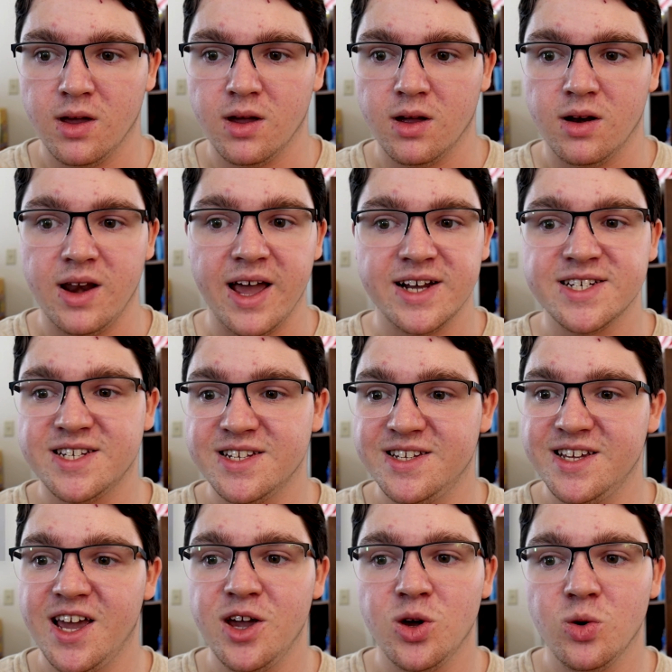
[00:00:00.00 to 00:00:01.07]
Next,
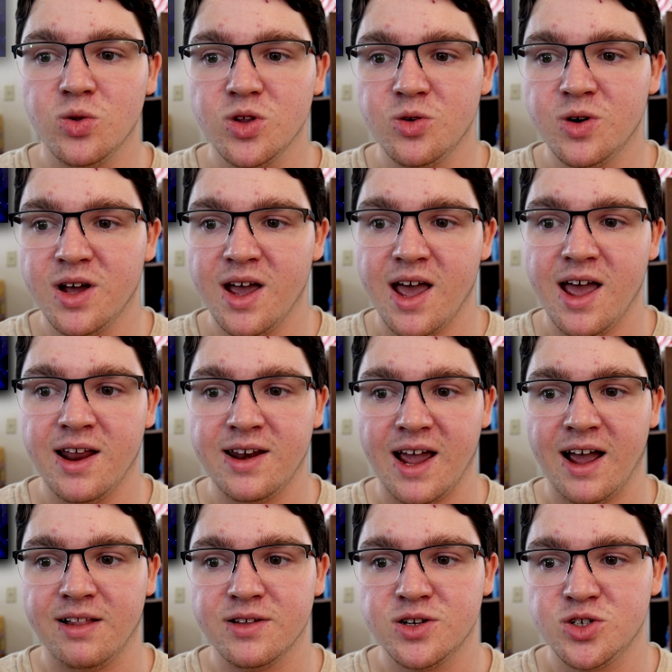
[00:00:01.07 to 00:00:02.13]
Diego Luna and
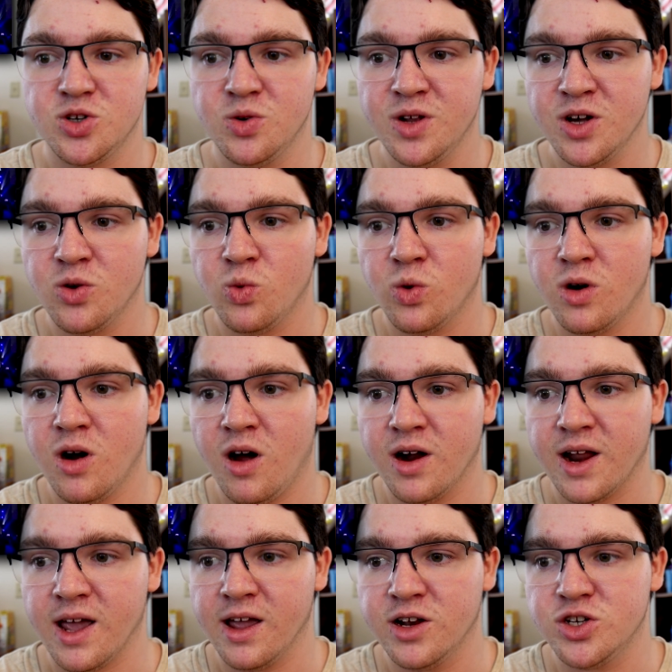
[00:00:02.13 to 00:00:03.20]
Alan Tudyk were on
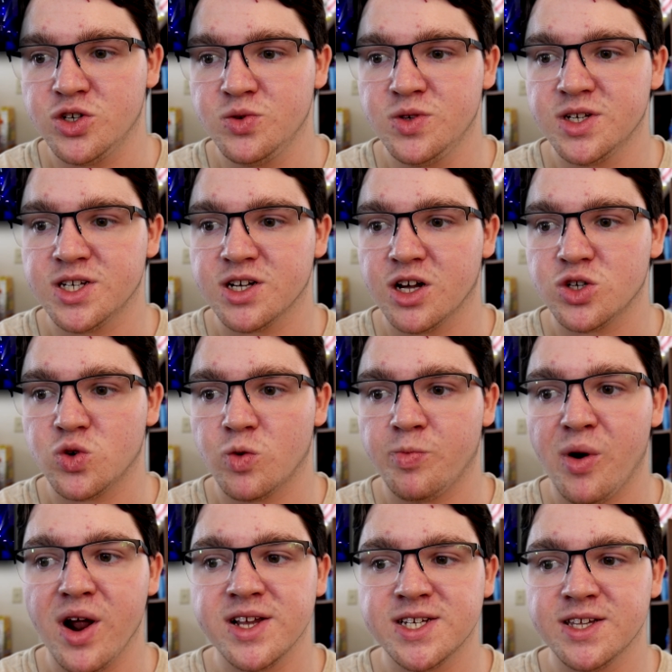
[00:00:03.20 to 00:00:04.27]
hand to discuss
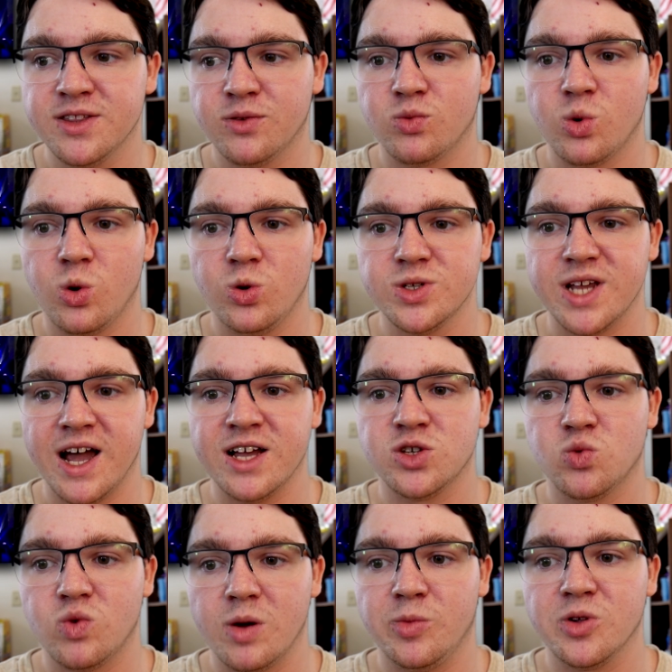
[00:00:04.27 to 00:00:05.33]
reprising the roles as
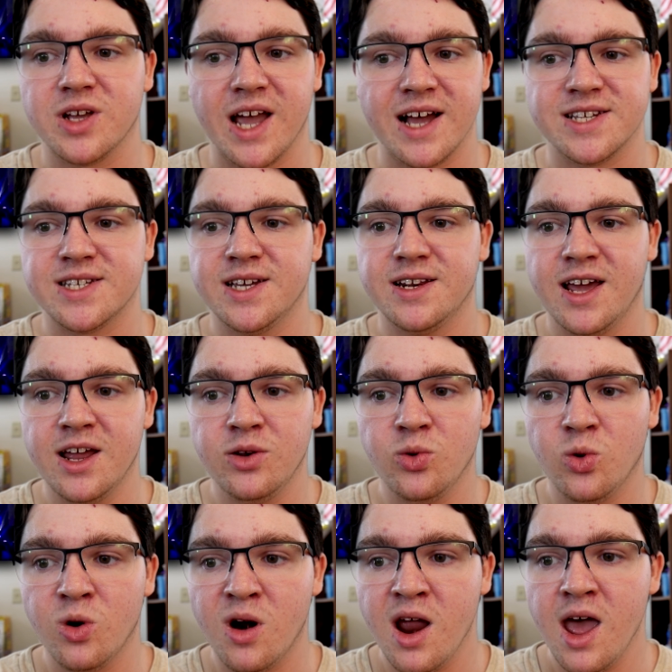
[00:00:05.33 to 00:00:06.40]
Rebel Cassian
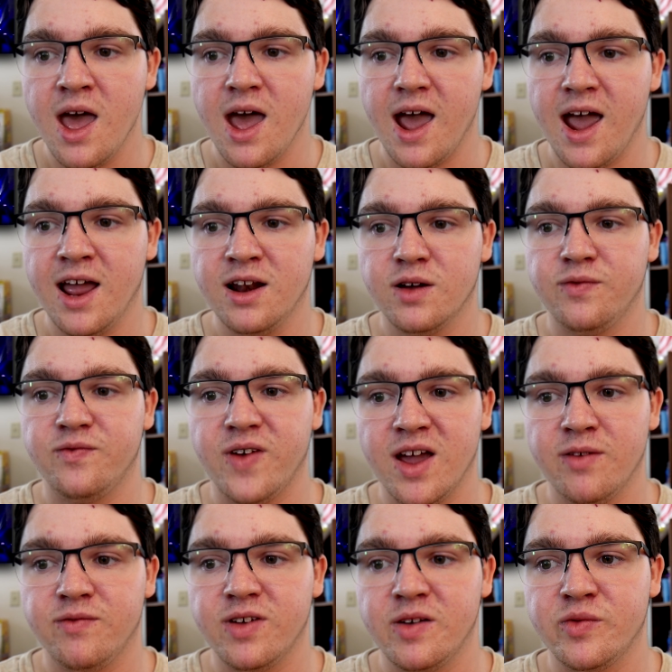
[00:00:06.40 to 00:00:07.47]
Andor and a
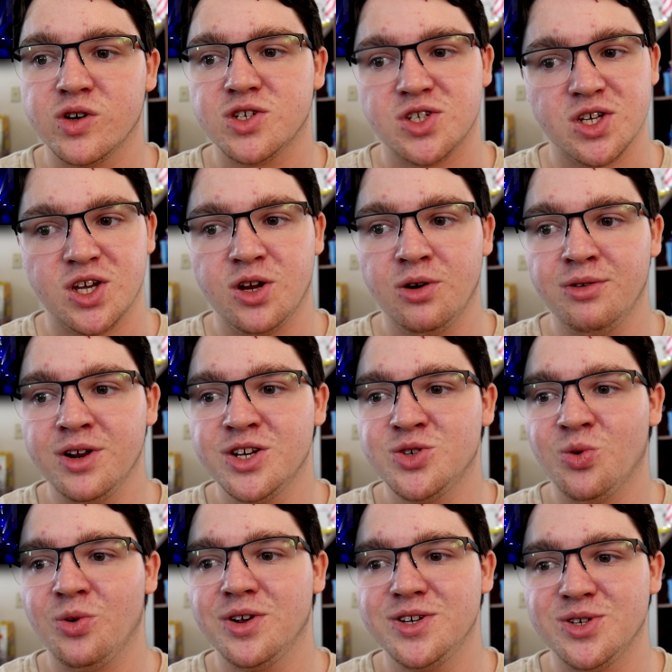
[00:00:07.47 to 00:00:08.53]
fan-favorite security
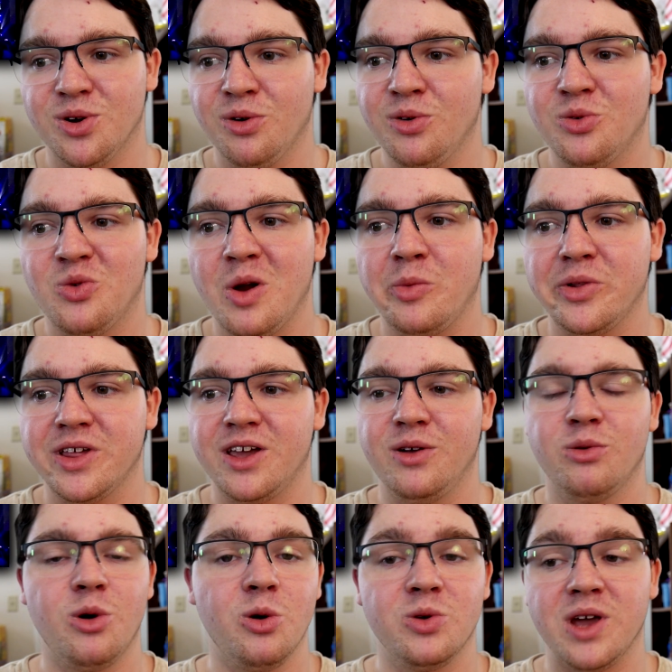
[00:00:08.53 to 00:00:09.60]
droid turned Rebel
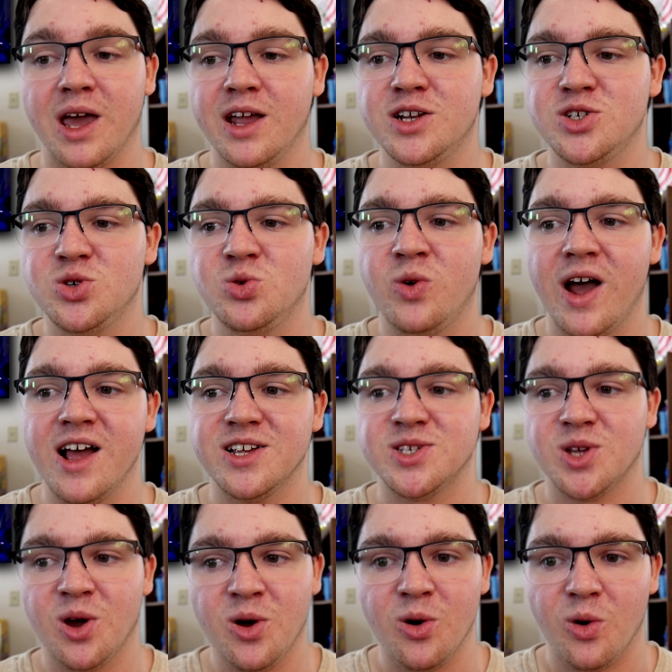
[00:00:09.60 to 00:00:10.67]
hero
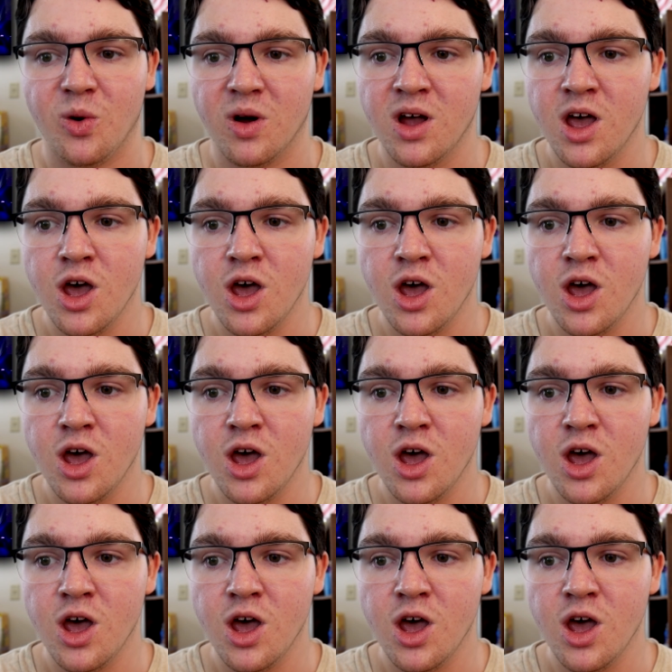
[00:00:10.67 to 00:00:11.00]
K2SO.